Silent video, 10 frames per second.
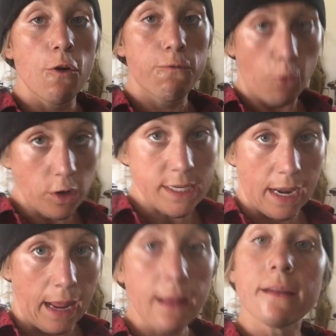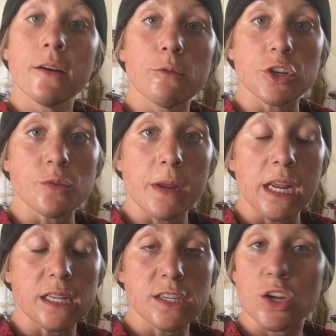for tinning, which
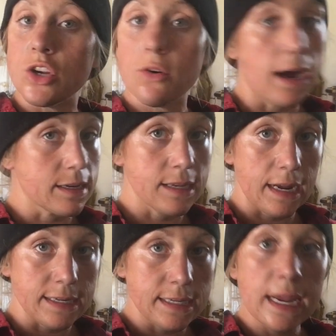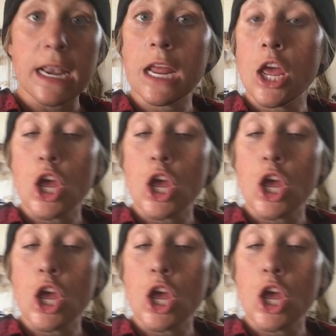means no oxidized tin,